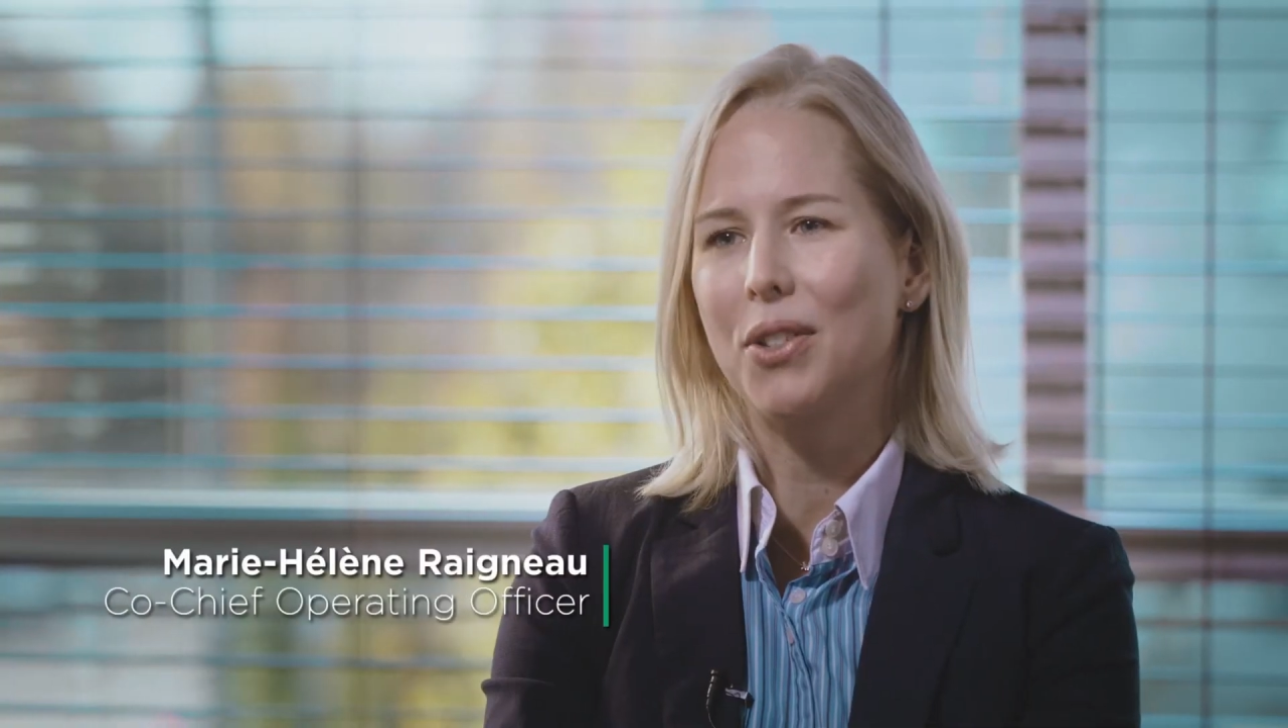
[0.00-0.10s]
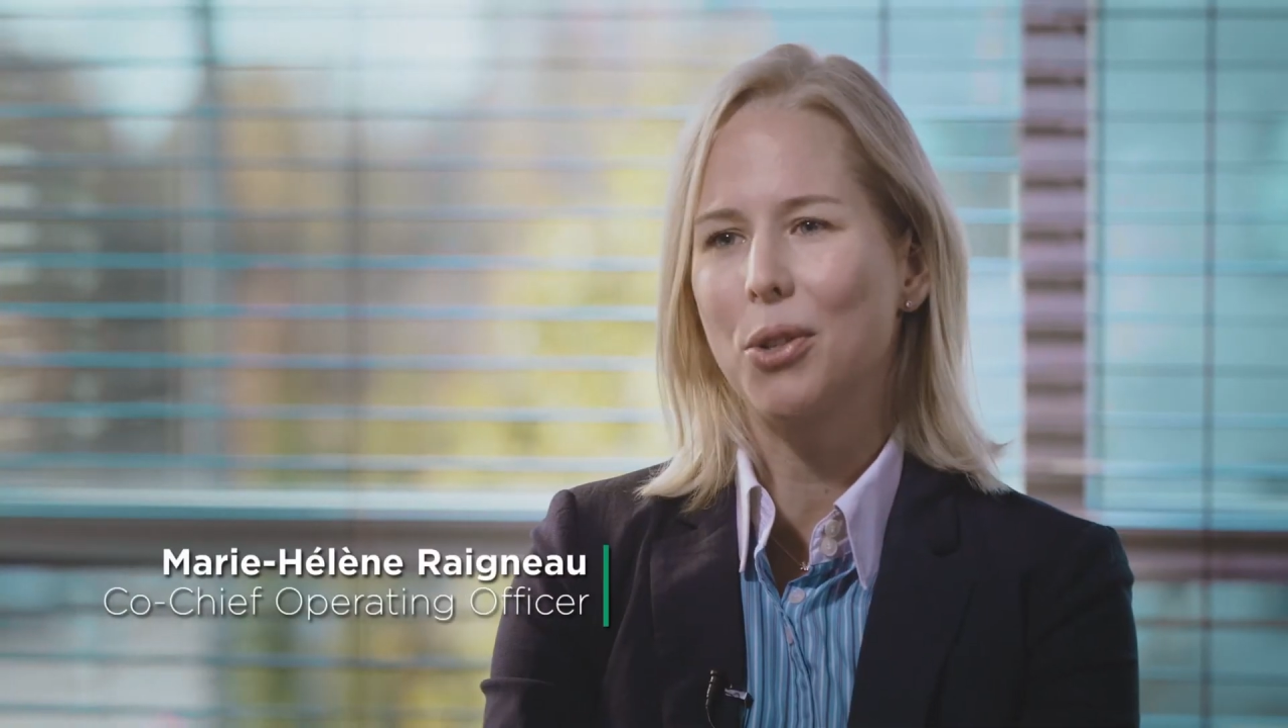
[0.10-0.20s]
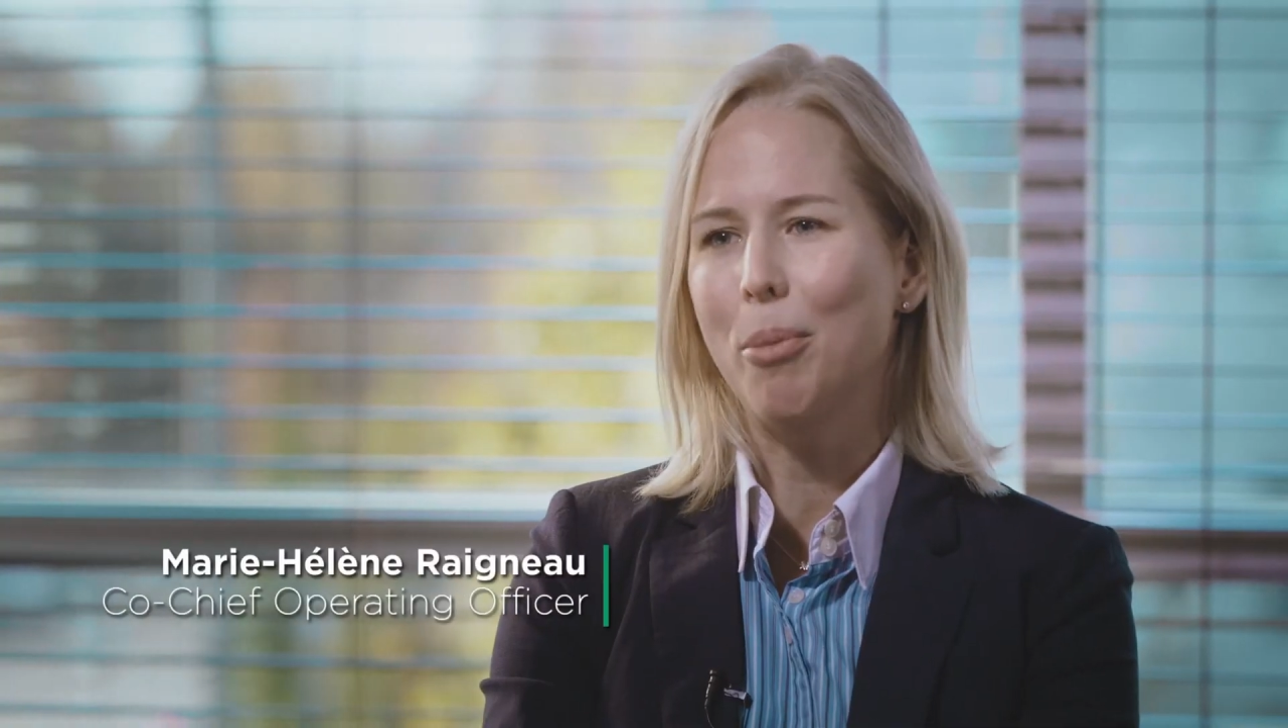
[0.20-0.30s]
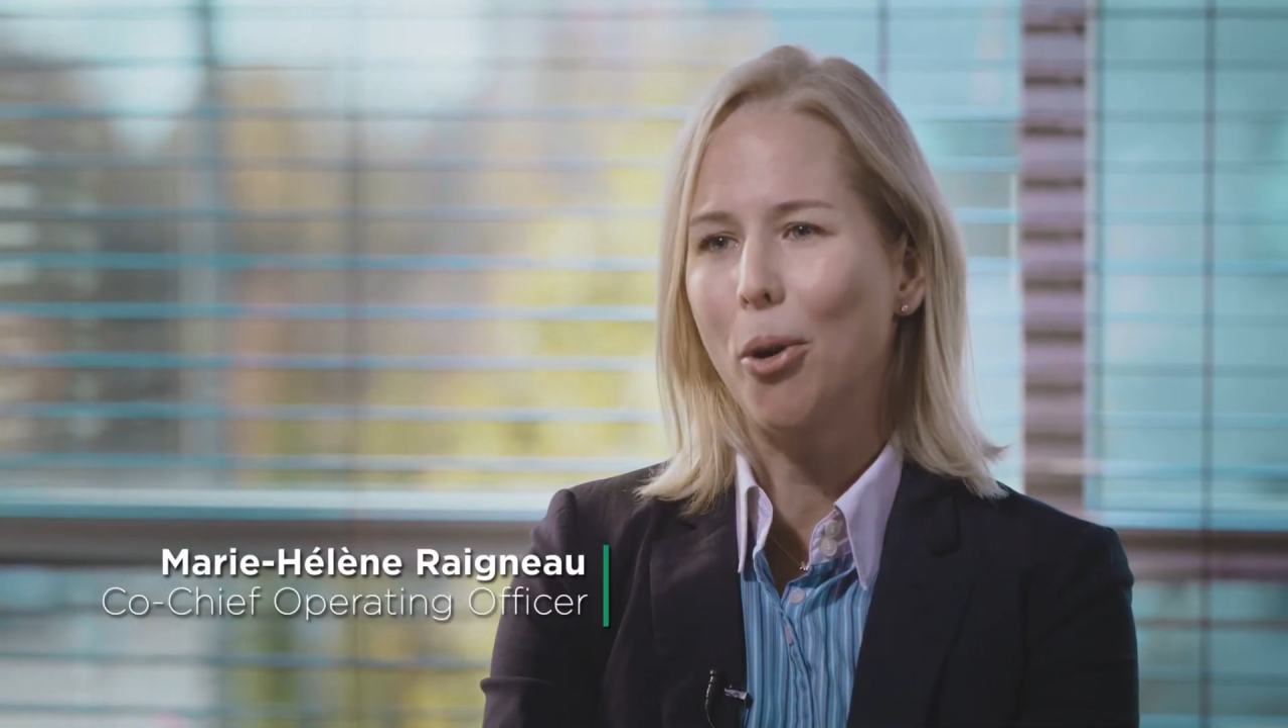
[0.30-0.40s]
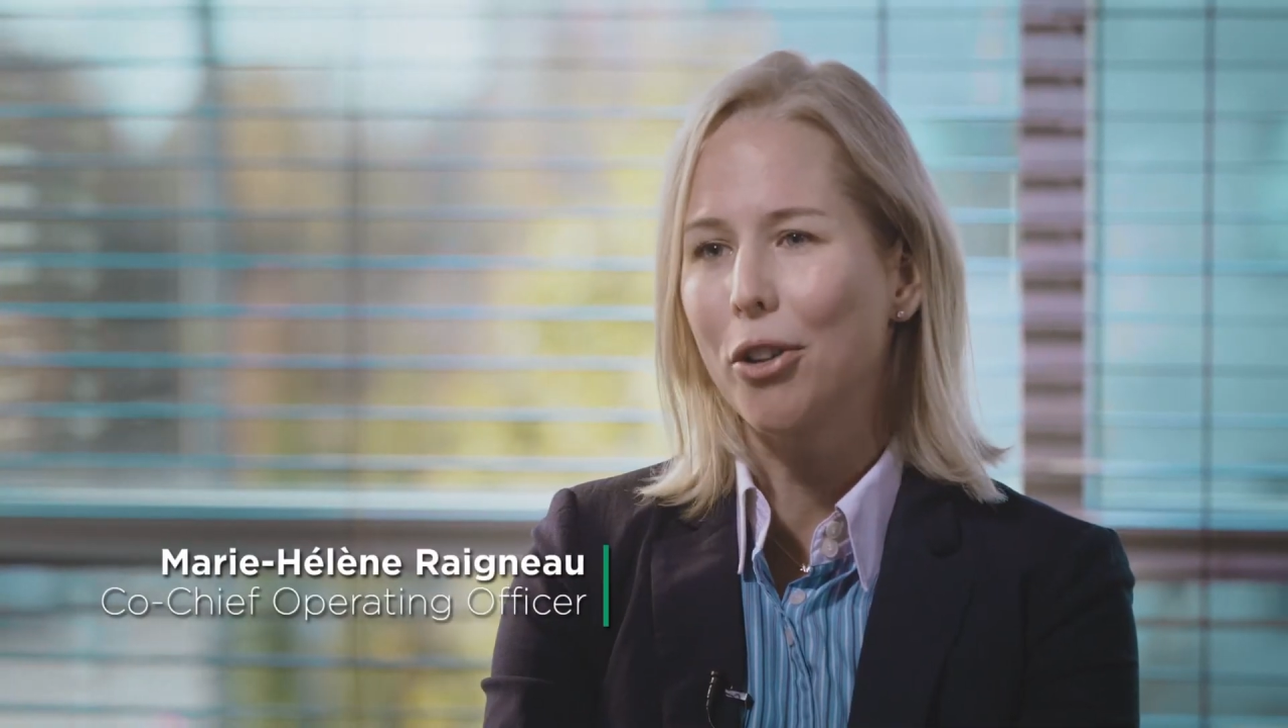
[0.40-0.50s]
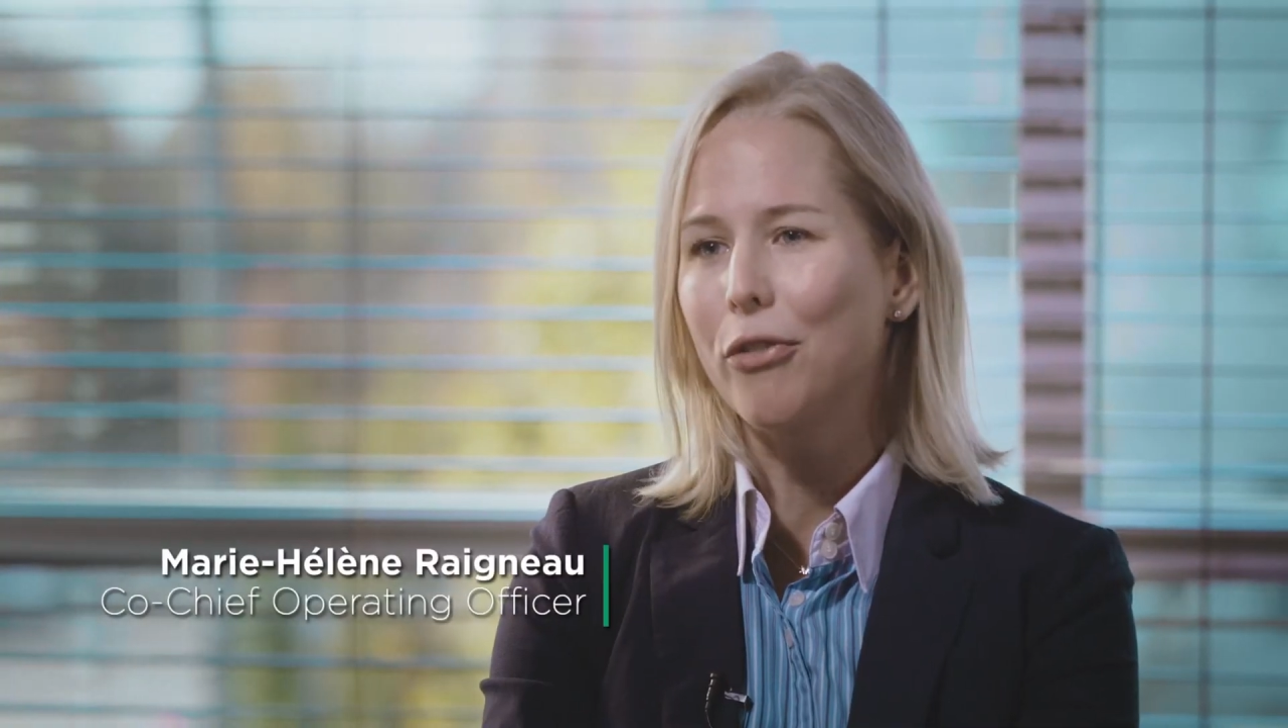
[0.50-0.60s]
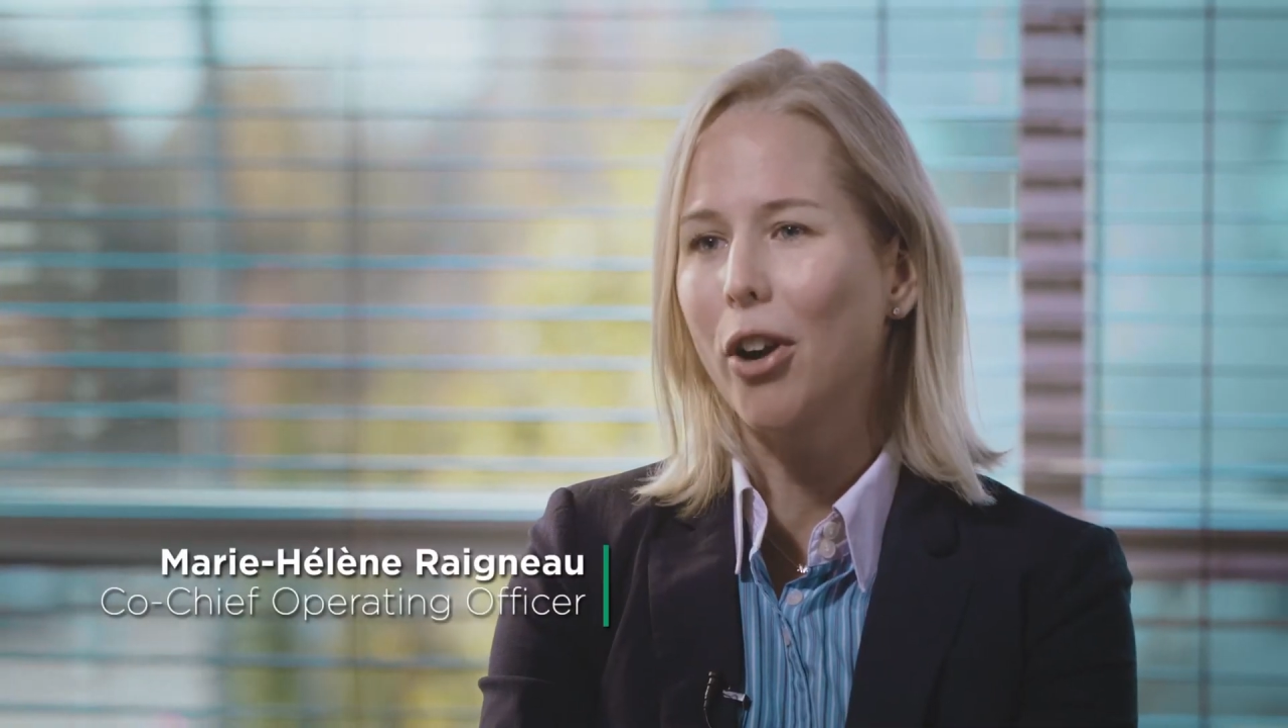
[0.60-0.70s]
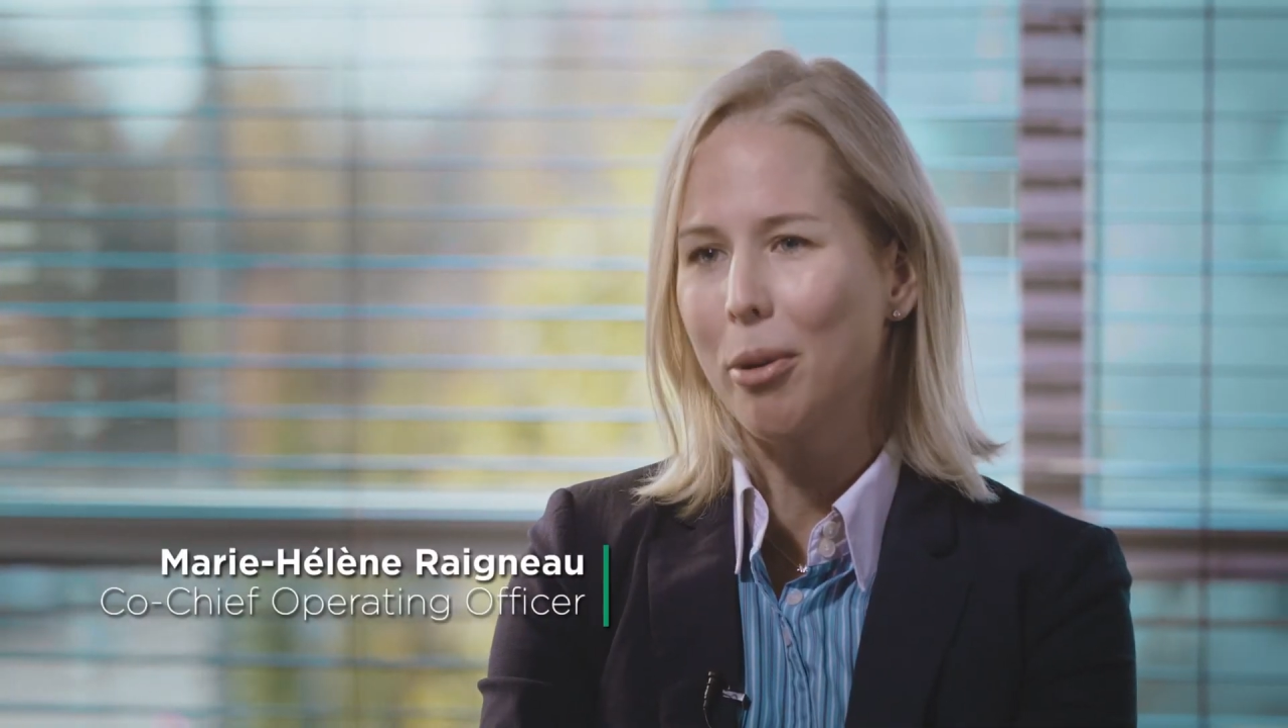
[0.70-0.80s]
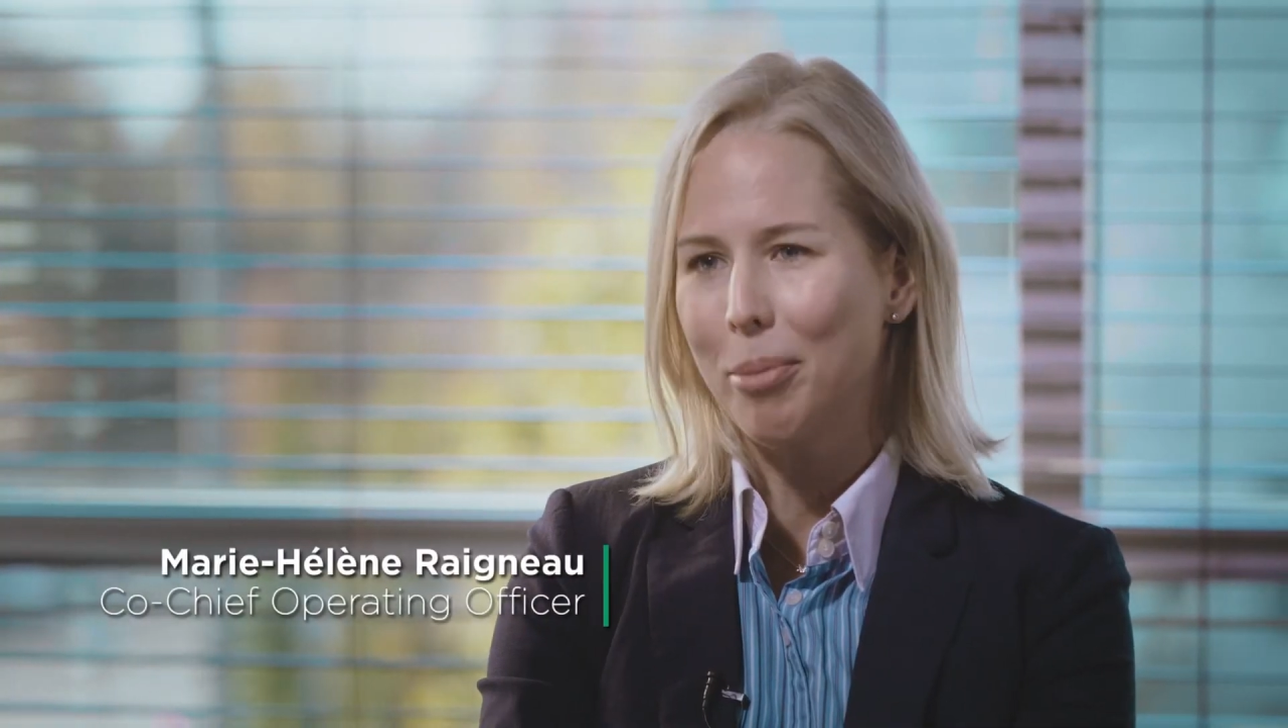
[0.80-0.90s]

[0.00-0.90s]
support of our